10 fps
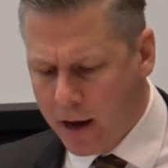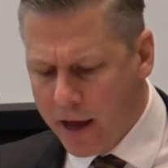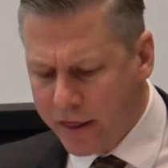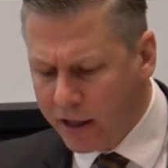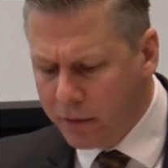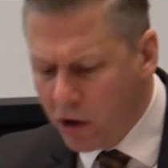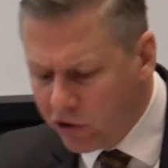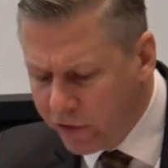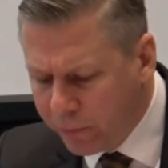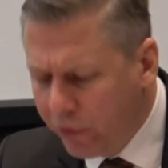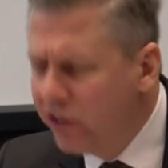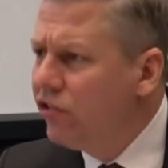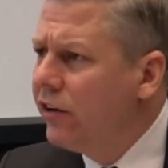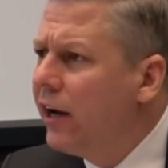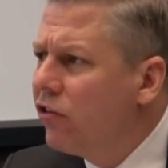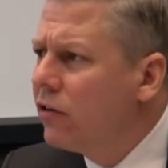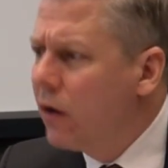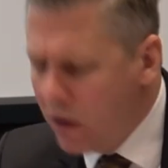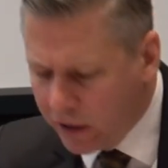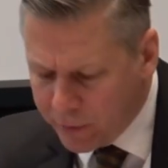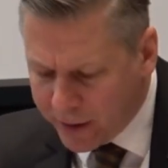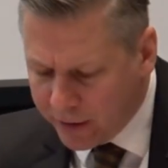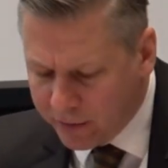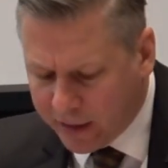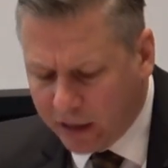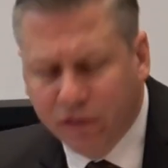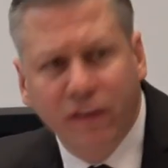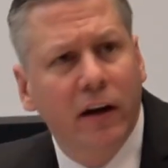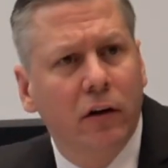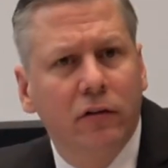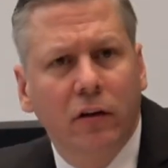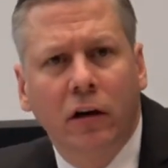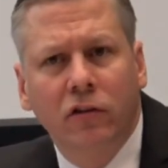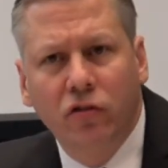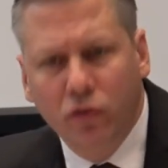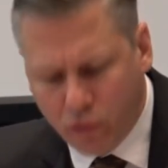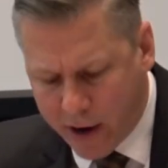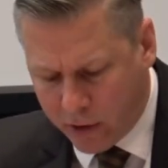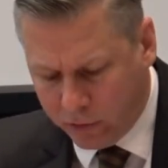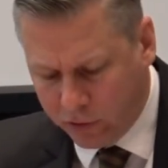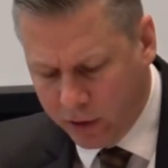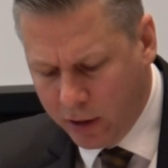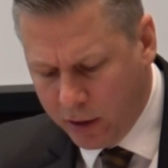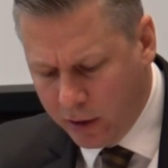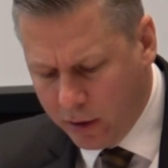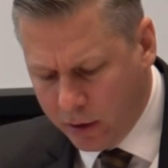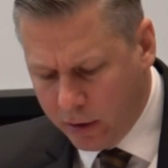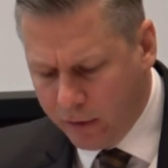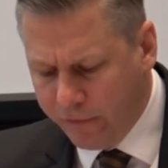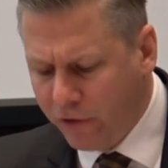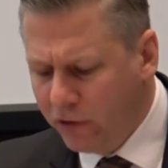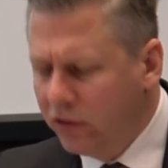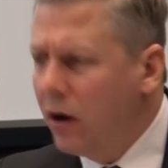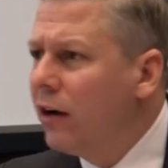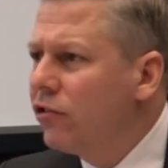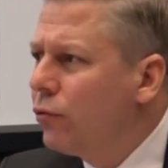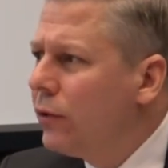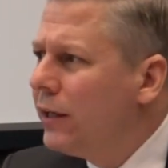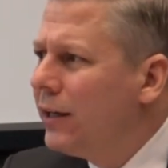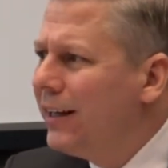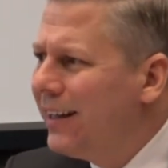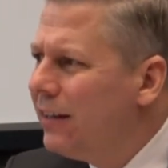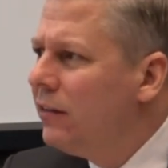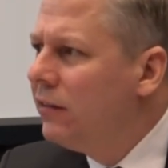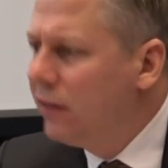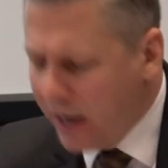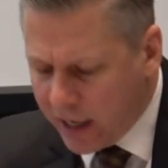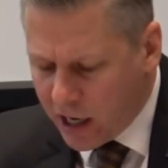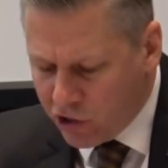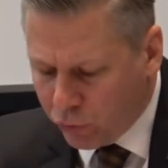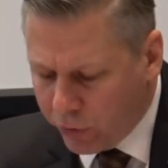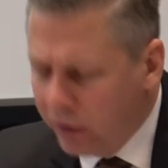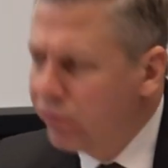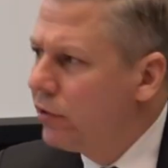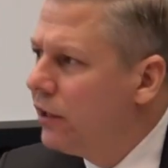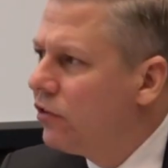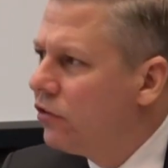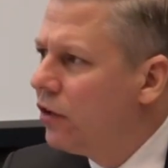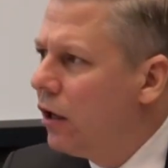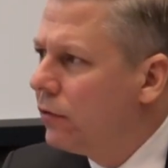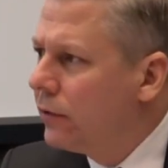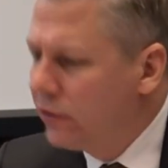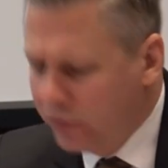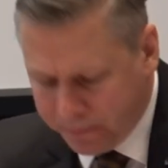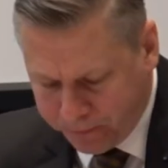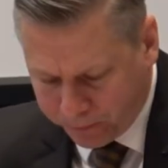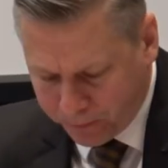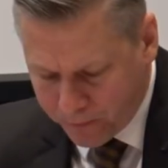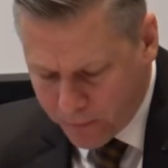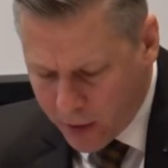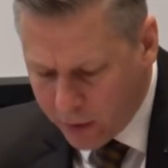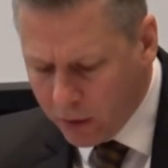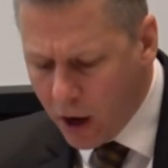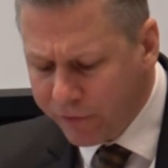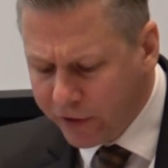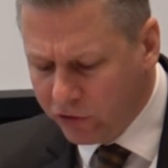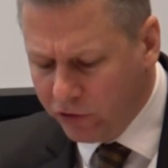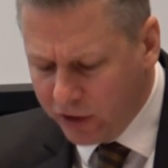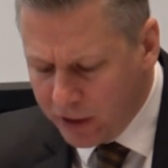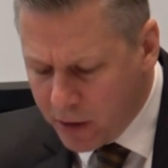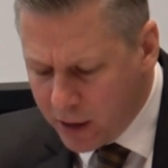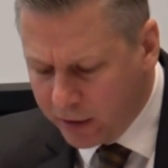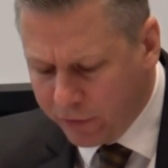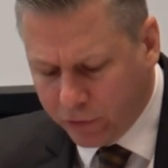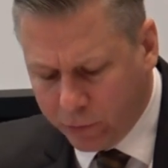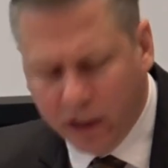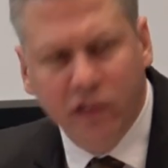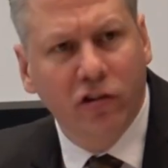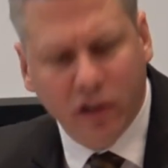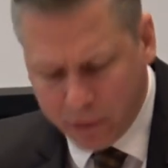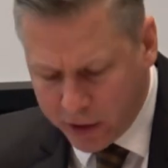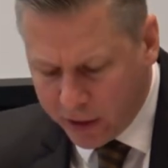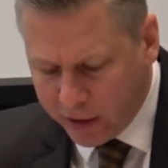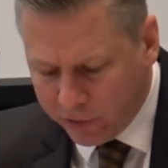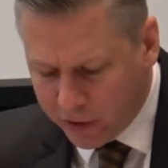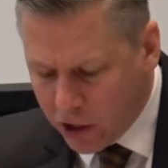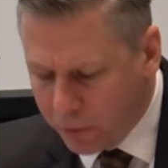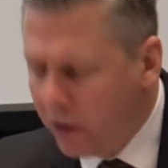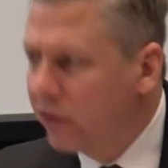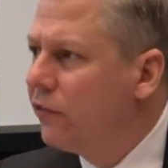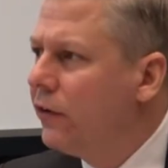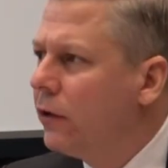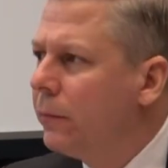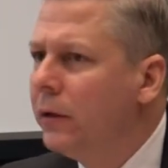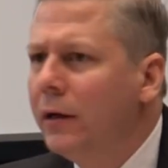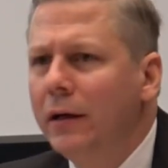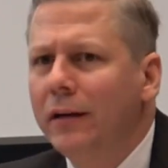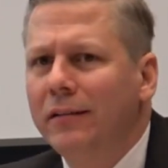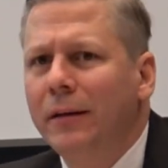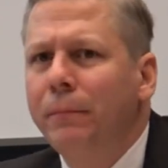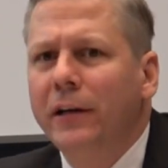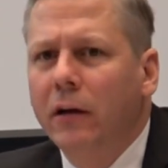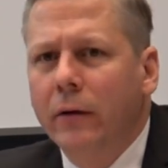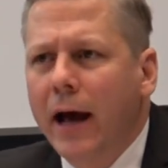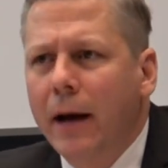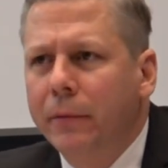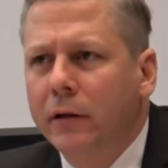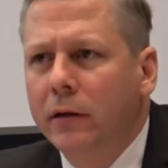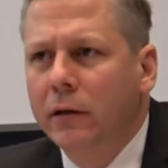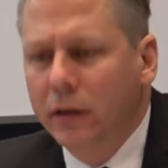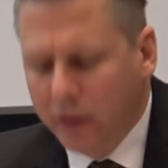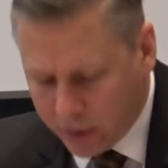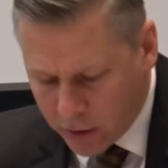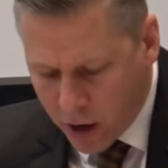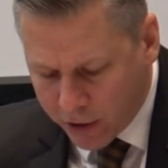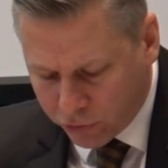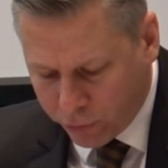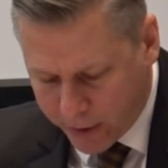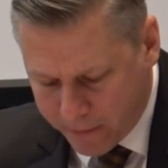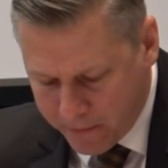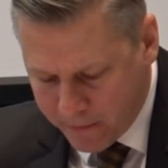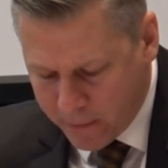I think the marginal appreciation argument in this case fails on two grounds. First, Austria is a country of religious tolerance. The conflicts you see among different religious communities in other parts of Europe simply don't happen in Austria.